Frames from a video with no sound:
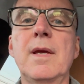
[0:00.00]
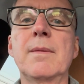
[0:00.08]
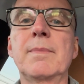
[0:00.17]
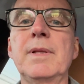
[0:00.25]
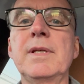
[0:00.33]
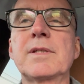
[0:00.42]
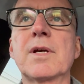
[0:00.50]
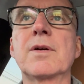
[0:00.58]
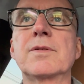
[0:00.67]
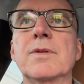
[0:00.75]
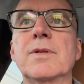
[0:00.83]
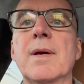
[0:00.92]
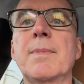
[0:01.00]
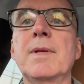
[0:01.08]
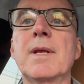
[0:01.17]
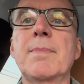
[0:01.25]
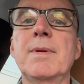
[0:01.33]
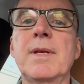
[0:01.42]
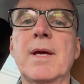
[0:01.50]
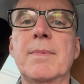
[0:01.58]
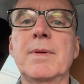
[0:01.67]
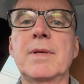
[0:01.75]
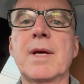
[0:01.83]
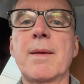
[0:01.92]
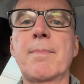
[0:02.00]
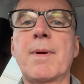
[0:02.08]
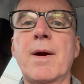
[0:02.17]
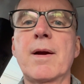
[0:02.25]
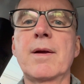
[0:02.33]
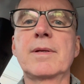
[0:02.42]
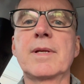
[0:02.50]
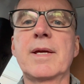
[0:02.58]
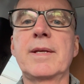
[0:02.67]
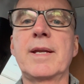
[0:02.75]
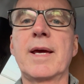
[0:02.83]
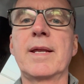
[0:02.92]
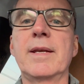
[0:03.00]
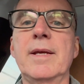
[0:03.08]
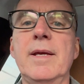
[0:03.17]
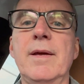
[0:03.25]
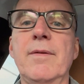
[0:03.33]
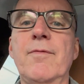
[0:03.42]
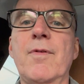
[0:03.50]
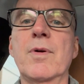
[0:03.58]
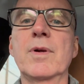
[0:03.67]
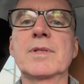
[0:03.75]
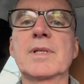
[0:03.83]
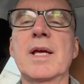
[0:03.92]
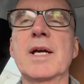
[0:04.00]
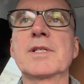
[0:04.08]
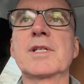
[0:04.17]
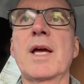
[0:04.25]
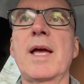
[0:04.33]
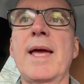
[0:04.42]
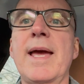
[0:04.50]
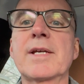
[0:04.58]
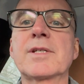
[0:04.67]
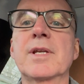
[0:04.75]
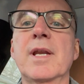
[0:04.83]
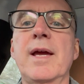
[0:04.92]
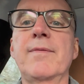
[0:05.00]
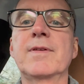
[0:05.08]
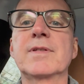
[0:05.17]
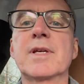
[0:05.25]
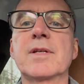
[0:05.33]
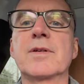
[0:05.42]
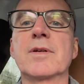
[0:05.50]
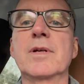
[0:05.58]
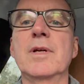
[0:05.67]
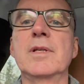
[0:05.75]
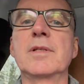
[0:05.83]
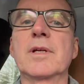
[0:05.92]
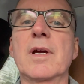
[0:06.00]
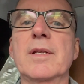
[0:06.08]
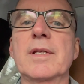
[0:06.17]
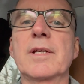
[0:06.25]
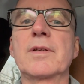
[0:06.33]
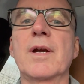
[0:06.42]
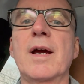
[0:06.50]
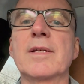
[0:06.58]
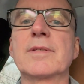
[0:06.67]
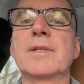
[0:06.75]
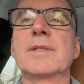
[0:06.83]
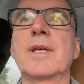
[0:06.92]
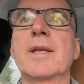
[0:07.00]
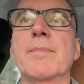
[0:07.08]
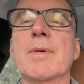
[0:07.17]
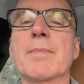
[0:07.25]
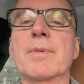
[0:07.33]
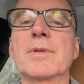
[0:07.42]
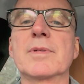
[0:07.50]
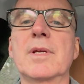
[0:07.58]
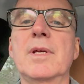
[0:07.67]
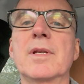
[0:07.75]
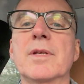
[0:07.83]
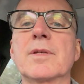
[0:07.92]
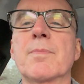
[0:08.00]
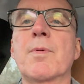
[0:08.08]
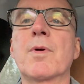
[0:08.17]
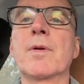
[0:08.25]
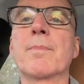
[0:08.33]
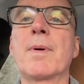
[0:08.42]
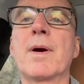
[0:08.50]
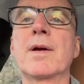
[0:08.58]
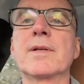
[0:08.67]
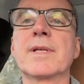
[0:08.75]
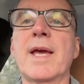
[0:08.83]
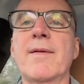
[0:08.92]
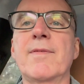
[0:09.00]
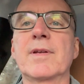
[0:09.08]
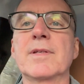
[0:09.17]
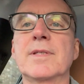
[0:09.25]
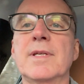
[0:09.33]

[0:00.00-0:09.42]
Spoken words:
Please go to www.par.net/action-center to contact your House and Senate members to support PAR's advocacy